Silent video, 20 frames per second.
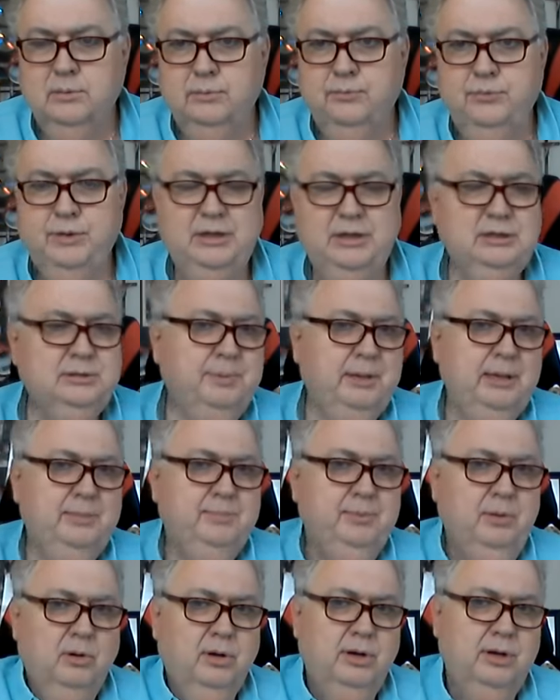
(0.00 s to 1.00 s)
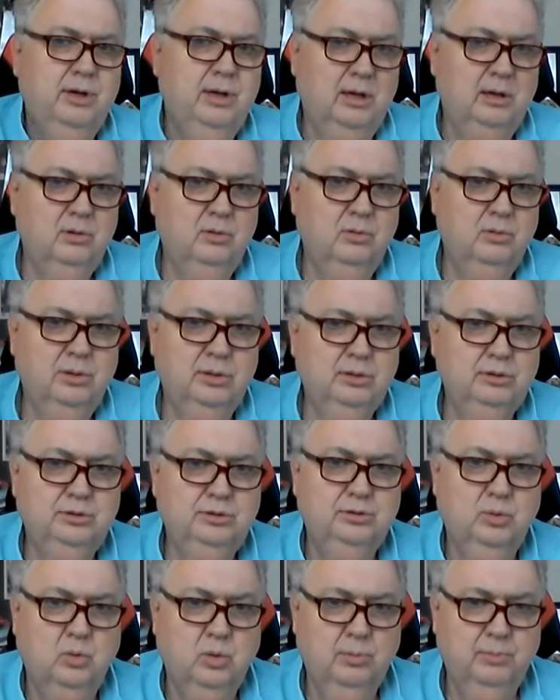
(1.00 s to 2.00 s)
These people are not going to
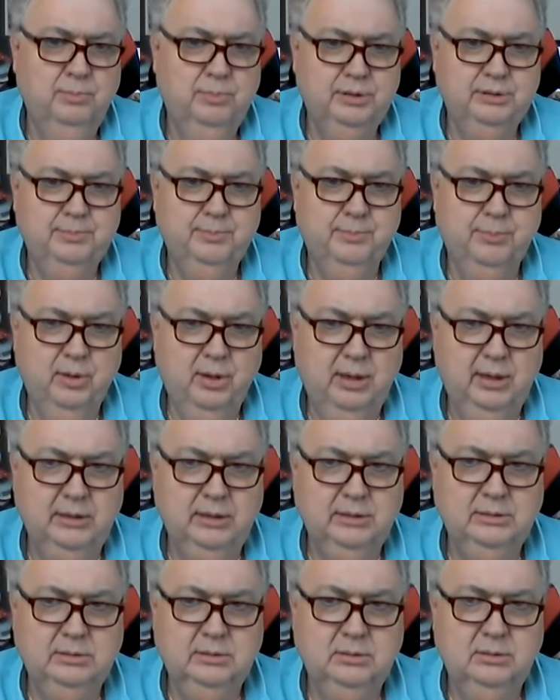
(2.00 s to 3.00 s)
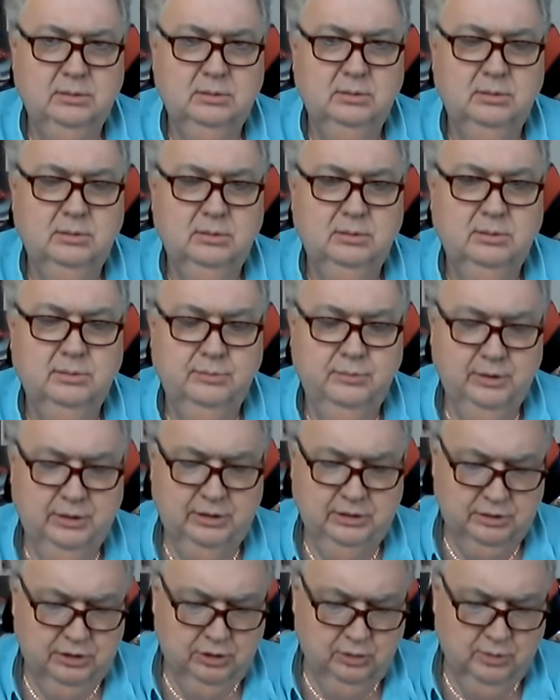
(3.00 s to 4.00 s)
absorb this price,
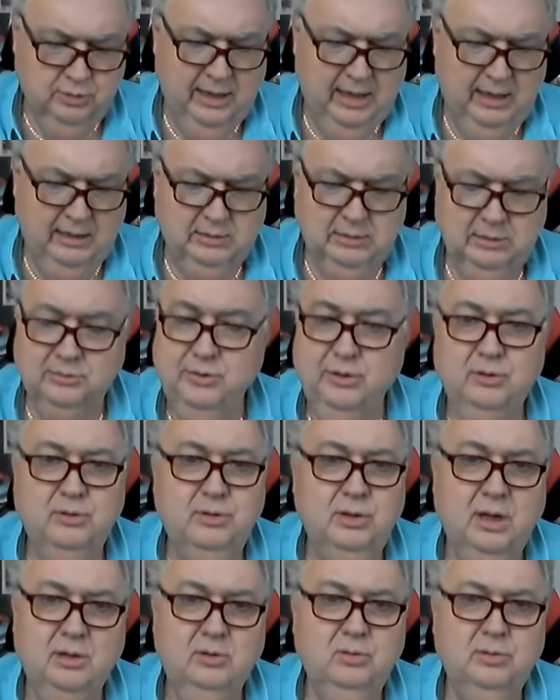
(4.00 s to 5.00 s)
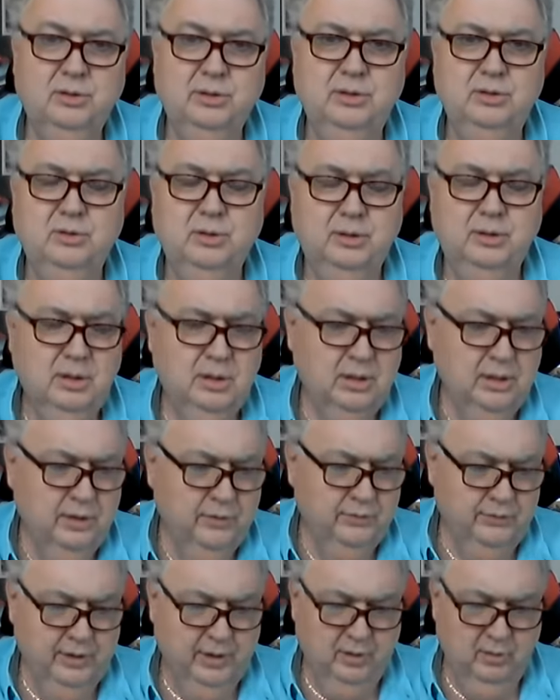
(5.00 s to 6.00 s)
these new taxes. They're not going to do it.
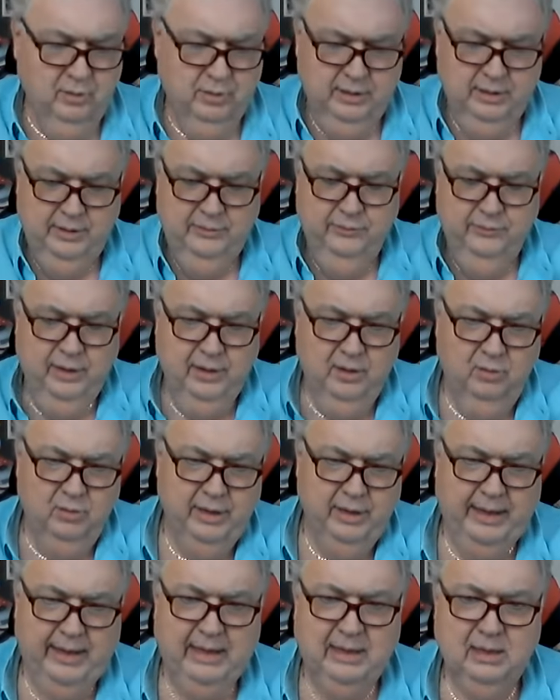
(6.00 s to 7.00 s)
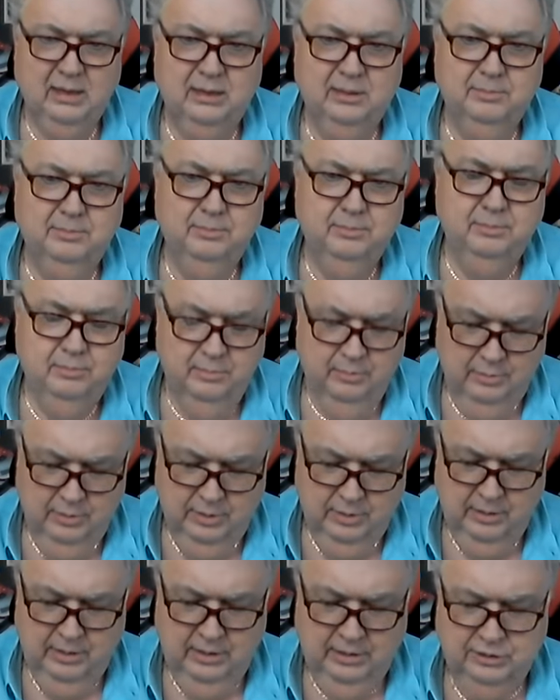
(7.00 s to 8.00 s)
They're going to handle it
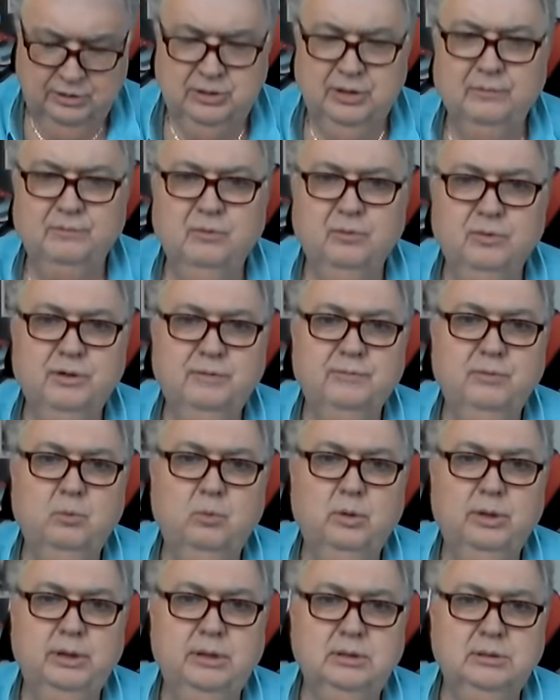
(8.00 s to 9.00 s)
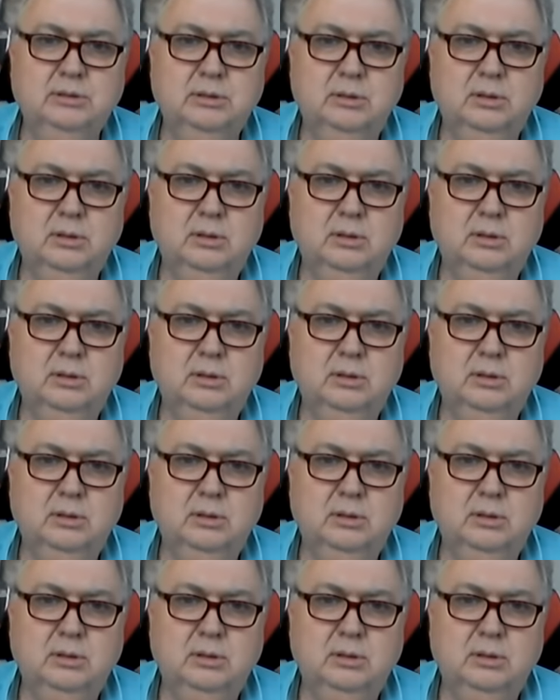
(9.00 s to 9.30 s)
several different ways.